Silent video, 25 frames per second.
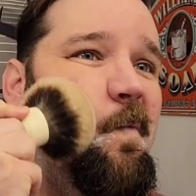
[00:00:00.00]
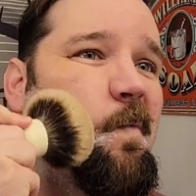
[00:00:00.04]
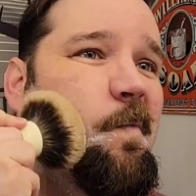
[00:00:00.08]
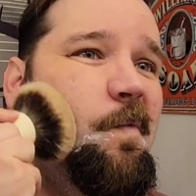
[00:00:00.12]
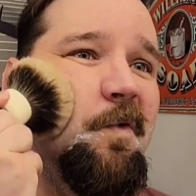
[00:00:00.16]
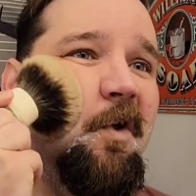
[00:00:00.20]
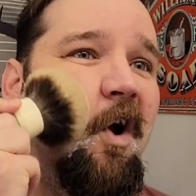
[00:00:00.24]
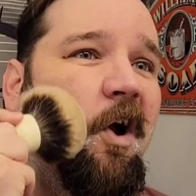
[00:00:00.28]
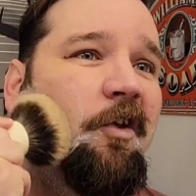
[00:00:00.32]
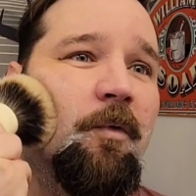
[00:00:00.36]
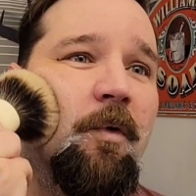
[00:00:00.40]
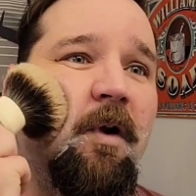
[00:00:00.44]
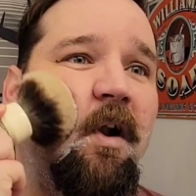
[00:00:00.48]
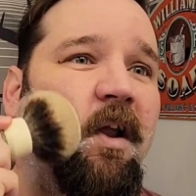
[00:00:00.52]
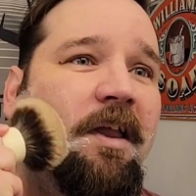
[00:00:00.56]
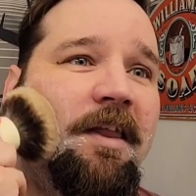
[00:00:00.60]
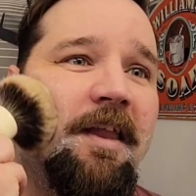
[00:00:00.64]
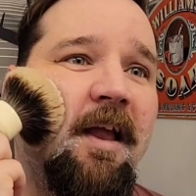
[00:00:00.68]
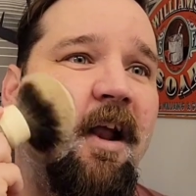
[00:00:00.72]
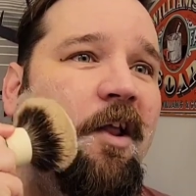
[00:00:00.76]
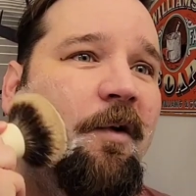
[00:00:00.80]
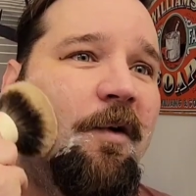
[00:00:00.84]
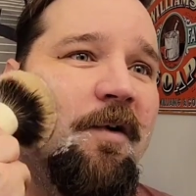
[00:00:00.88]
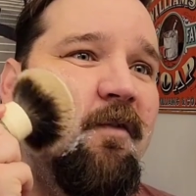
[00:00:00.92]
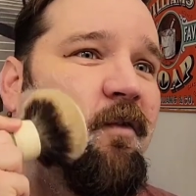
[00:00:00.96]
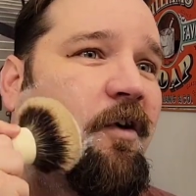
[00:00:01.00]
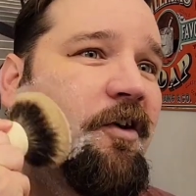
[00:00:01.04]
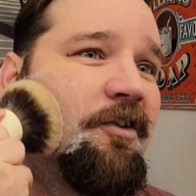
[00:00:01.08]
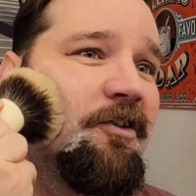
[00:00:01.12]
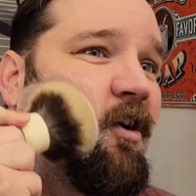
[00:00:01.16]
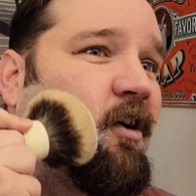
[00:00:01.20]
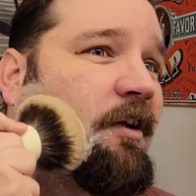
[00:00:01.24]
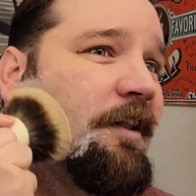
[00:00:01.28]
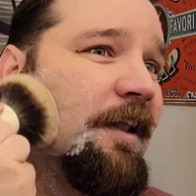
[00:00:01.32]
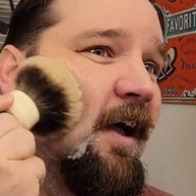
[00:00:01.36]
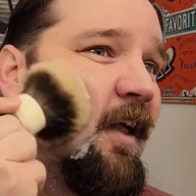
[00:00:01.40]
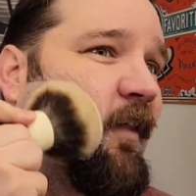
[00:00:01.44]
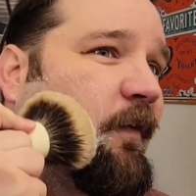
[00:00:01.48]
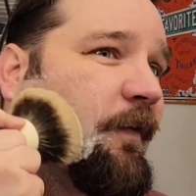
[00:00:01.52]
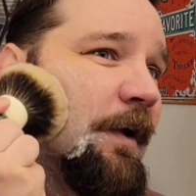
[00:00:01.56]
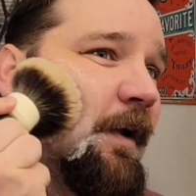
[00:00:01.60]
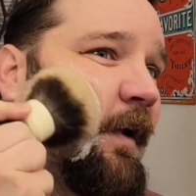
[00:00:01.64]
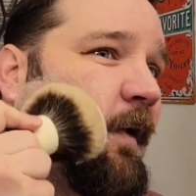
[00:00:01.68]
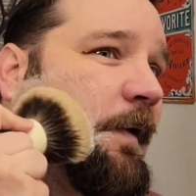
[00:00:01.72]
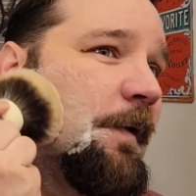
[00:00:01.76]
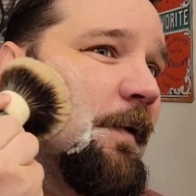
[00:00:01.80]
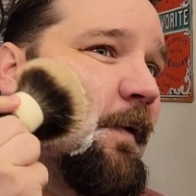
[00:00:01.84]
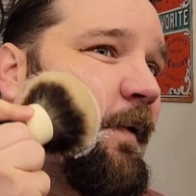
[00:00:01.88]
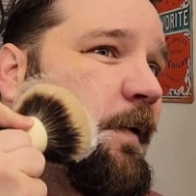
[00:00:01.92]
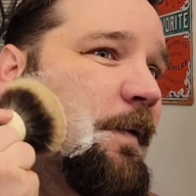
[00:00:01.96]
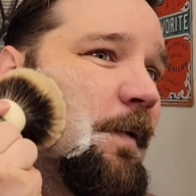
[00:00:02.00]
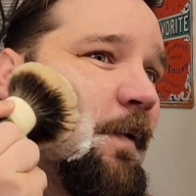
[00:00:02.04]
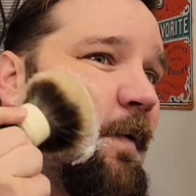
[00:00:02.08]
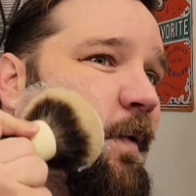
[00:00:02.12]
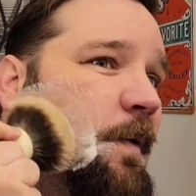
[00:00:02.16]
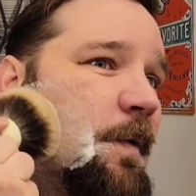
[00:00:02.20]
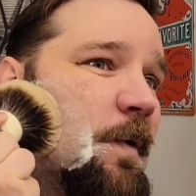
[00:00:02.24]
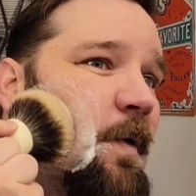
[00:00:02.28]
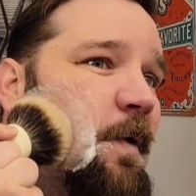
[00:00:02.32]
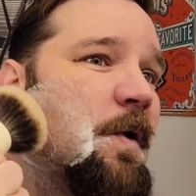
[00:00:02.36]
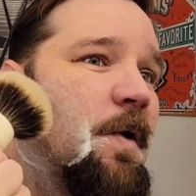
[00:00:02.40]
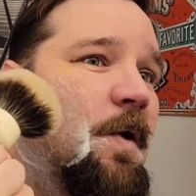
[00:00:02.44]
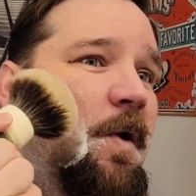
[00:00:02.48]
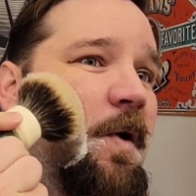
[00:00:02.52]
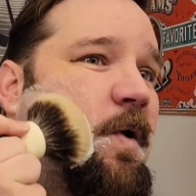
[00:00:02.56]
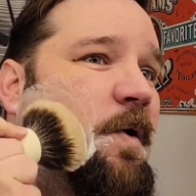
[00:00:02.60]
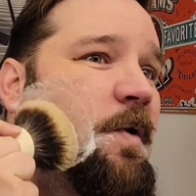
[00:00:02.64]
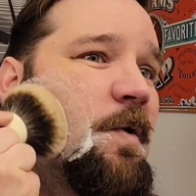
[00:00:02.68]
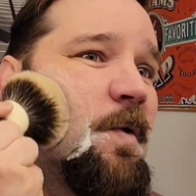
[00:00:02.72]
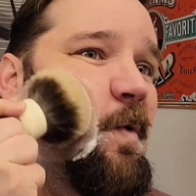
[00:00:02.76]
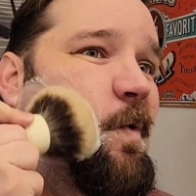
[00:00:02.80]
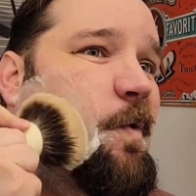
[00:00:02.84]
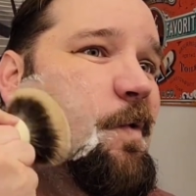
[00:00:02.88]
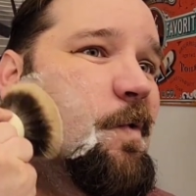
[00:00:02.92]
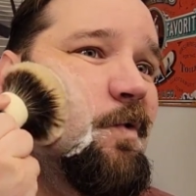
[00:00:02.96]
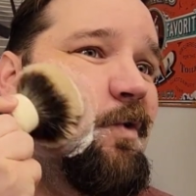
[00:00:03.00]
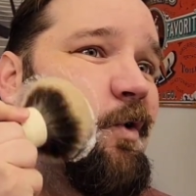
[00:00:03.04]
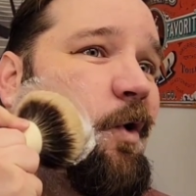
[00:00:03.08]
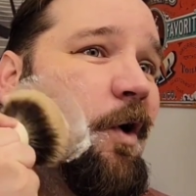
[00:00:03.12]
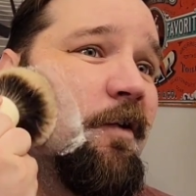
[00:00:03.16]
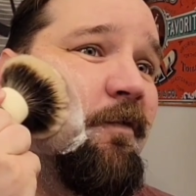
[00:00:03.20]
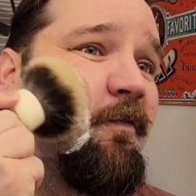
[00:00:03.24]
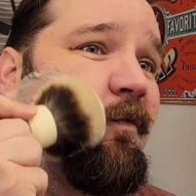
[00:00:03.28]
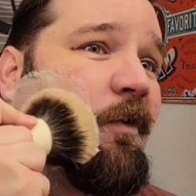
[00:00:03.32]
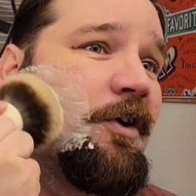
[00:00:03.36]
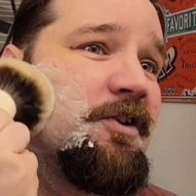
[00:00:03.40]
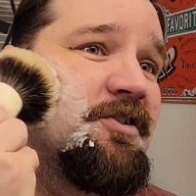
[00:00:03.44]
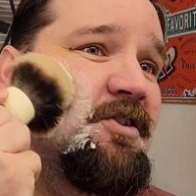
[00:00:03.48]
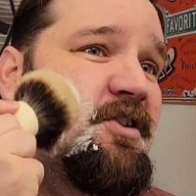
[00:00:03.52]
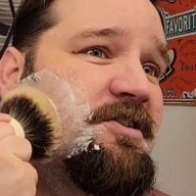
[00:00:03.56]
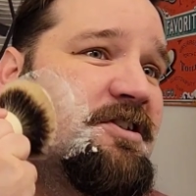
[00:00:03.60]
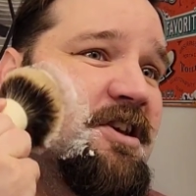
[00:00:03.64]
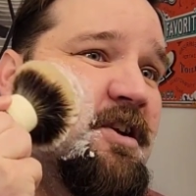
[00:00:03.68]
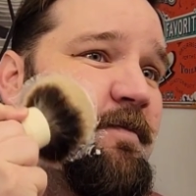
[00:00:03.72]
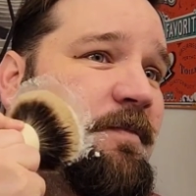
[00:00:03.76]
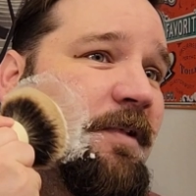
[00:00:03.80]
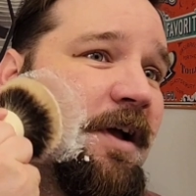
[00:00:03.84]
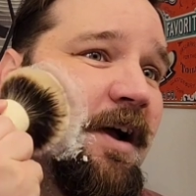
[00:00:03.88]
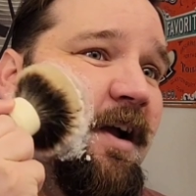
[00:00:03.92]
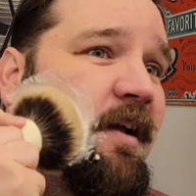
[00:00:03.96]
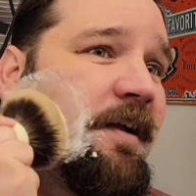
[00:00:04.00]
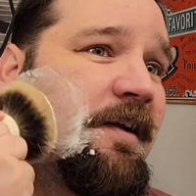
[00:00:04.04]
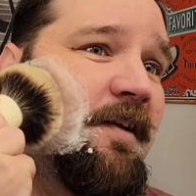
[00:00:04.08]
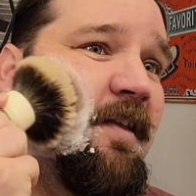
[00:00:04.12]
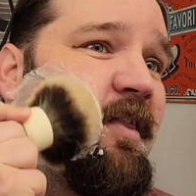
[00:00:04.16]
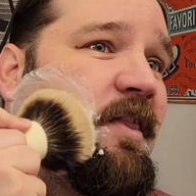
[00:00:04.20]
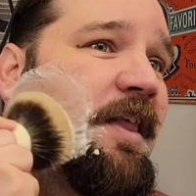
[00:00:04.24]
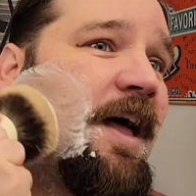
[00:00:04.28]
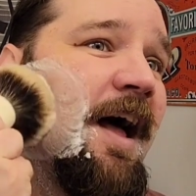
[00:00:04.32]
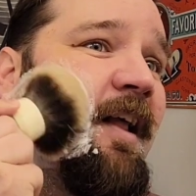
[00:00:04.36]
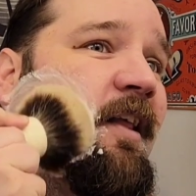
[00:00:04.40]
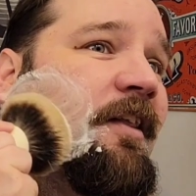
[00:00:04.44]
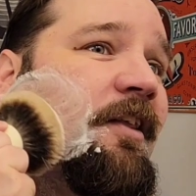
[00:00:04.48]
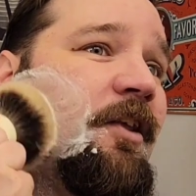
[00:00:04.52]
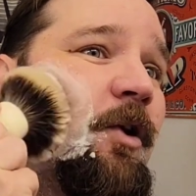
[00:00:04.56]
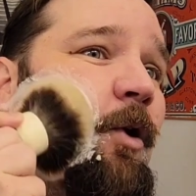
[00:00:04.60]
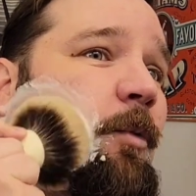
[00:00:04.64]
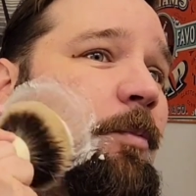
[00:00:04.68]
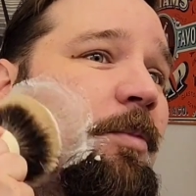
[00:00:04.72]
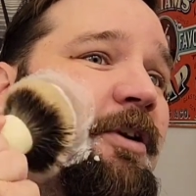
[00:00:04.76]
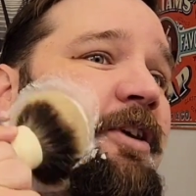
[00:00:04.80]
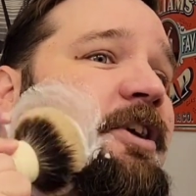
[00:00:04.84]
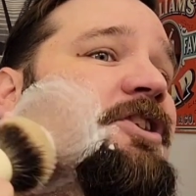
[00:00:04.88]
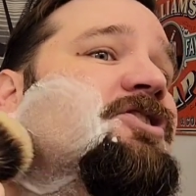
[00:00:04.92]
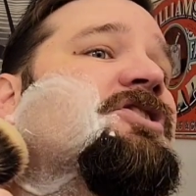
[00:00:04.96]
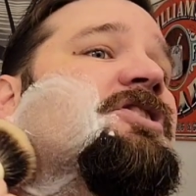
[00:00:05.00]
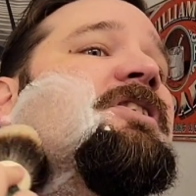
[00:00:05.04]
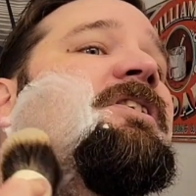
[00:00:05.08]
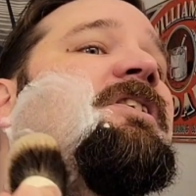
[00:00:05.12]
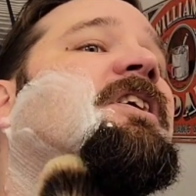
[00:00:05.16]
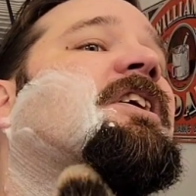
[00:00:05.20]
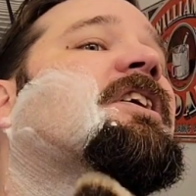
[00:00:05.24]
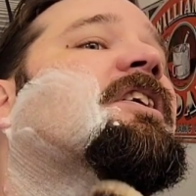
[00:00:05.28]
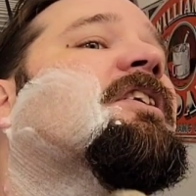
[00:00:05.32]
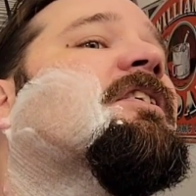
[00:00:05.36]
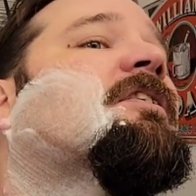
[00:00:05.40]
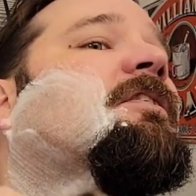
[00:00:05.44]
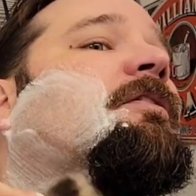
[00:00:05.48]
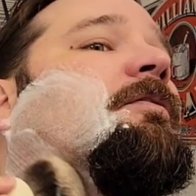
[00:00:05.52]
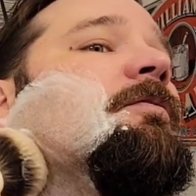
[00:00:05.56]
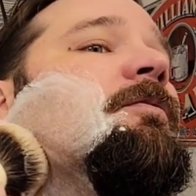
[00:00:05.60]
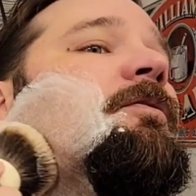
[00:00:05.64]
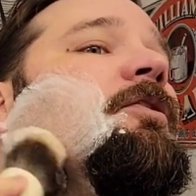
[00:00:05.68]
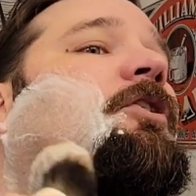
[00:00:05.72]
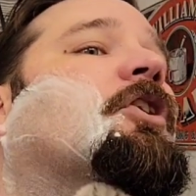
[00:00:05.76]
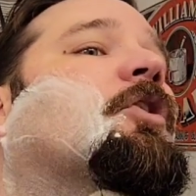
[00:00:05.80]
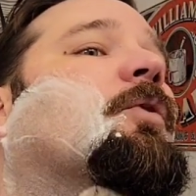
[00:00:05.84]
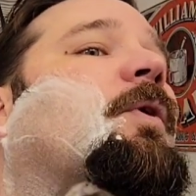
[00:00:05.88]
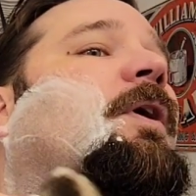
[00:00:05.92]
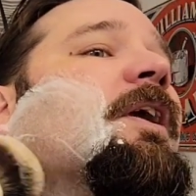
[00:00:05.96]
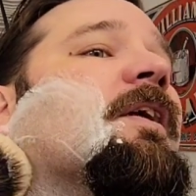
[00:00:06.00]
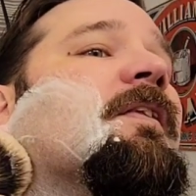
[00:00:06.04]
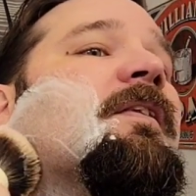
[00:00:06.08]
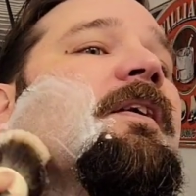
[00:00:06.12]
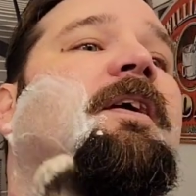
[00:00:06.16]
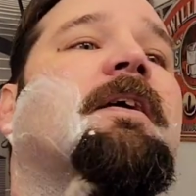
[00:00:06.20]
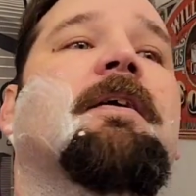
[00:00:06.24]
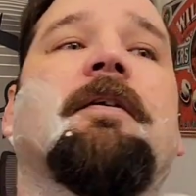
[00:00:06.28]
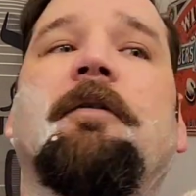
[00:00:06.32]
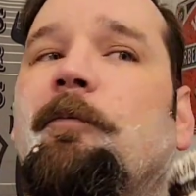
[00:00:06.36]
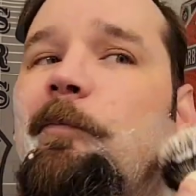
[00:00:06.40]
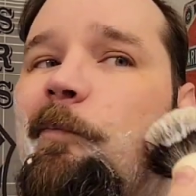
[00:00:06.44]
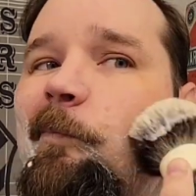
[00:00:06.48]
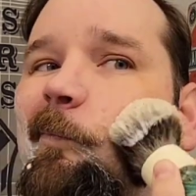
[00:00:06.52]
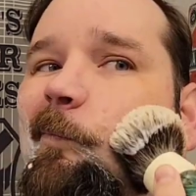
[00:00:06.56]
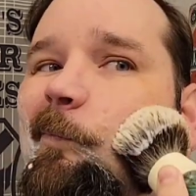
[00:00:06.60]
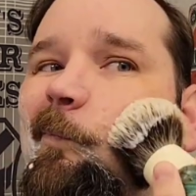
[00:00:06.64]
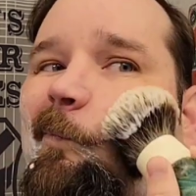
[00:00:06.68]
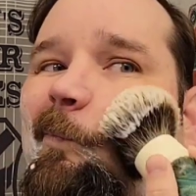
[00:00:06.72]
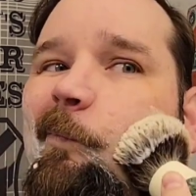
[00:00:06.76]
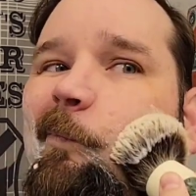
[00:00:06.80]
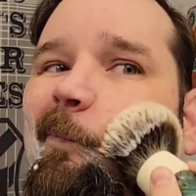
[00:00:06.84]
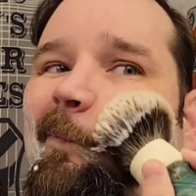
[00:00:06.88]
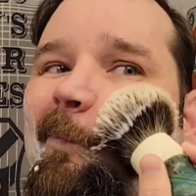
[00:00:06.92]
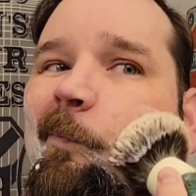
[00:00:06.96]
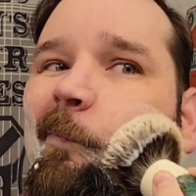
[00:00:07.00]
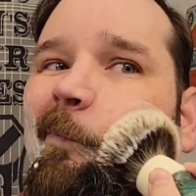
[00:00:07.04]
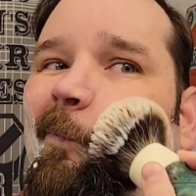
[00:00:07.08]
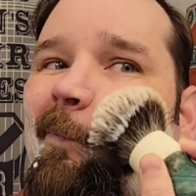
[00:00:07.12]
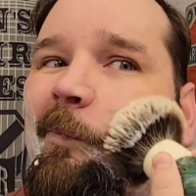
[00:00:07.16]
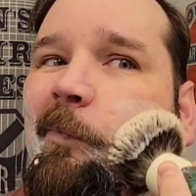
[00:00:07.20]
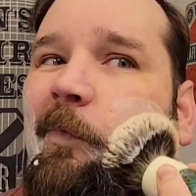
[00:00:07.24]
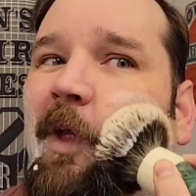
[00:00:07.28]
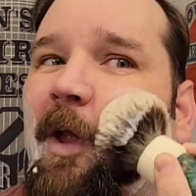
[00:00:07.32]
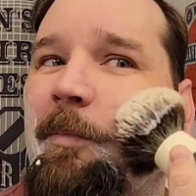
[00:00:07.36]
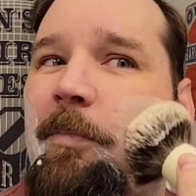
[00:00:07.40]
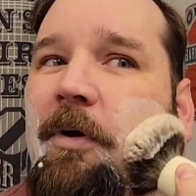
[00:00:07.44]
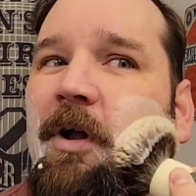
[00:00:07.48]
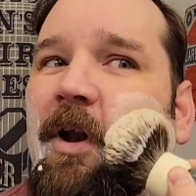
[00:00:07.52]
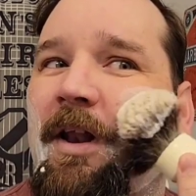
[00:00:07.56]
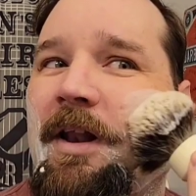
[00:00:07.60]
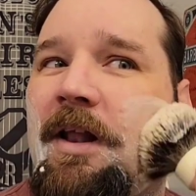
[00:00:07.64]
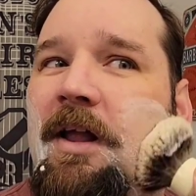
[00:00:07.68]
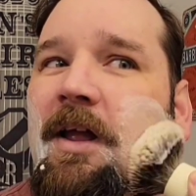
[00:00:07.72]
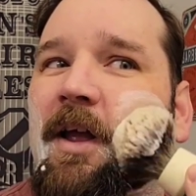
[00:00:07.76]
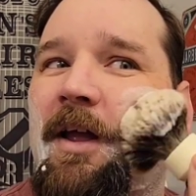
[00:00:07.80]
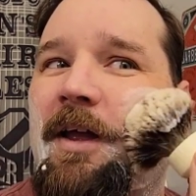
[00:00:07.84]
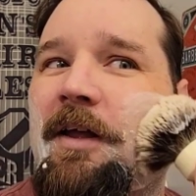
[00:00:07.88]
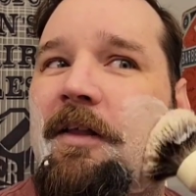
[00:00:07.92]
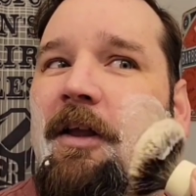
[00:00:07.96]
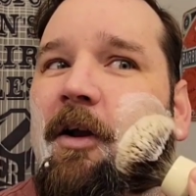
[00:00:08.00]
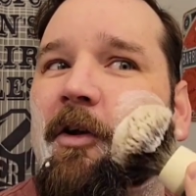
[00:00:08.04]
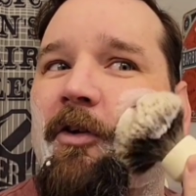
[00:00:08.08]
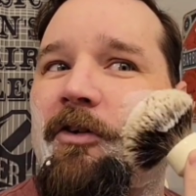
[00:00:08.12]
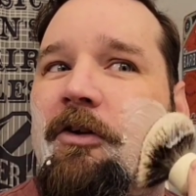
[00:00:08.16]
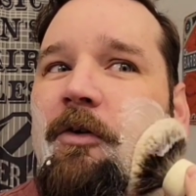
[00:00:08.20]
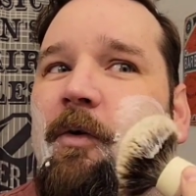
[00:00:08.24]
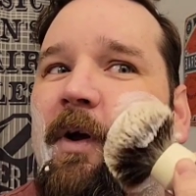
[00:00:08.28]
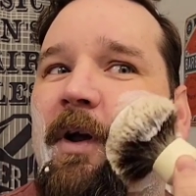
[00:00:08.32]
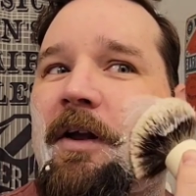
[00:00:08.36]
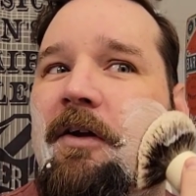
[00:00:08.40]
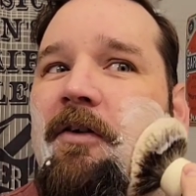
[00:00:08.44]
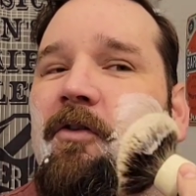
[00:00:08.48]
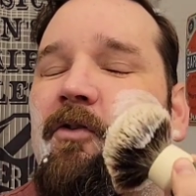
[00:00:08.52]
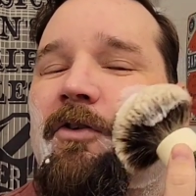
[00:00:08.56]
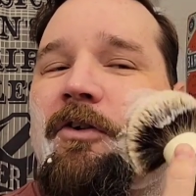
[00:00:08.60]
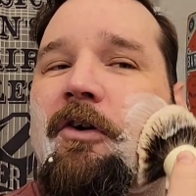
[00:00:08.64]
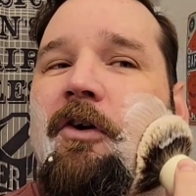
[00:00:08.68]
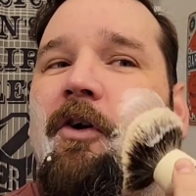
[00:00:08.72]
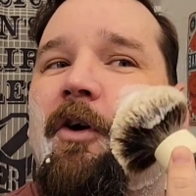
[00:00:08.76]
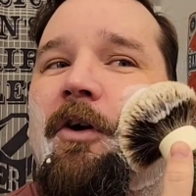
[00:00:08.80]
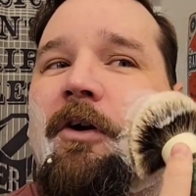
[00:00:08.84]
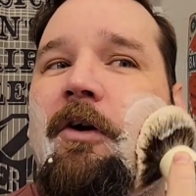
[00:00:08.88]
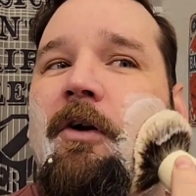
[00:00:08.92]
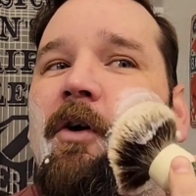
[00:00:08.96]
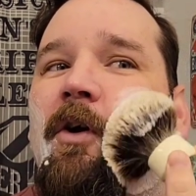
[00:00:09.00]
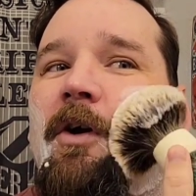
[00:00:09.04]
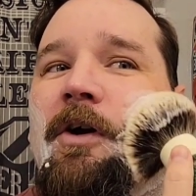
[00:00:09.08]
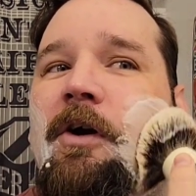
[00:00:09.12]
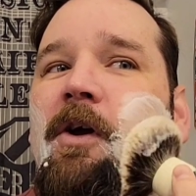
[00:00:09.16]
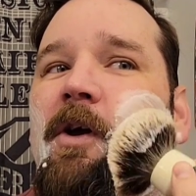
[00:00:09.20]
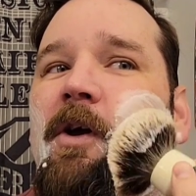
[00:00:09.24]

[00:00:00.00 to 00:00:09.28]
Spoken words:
So I just want to get that out before I started lathering. So at first it seemed like that little petition didn't do anything. They put it in, there's no answer.